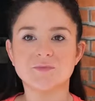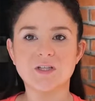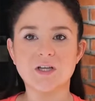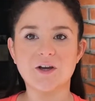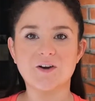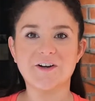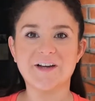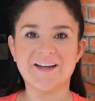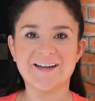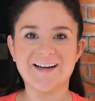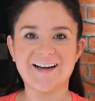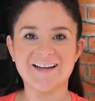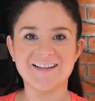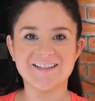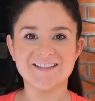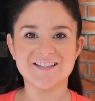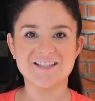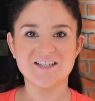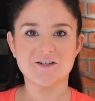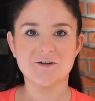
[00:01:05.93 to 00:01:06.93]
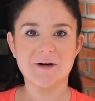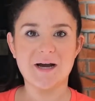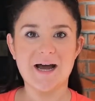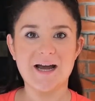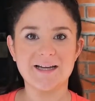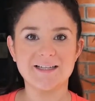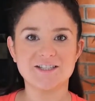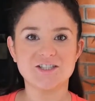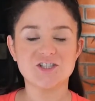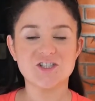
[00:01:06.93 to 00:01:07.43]
Okay guys, so
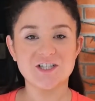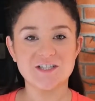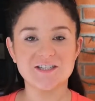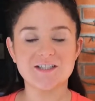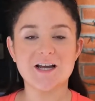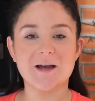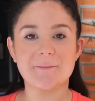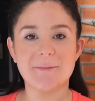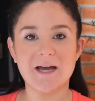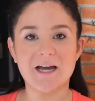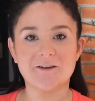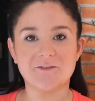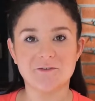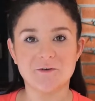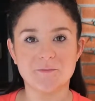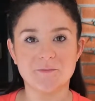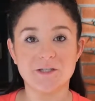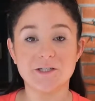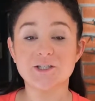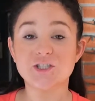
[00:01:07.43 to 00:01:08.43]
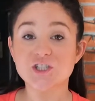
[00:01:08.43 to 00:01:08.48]
I just got back from the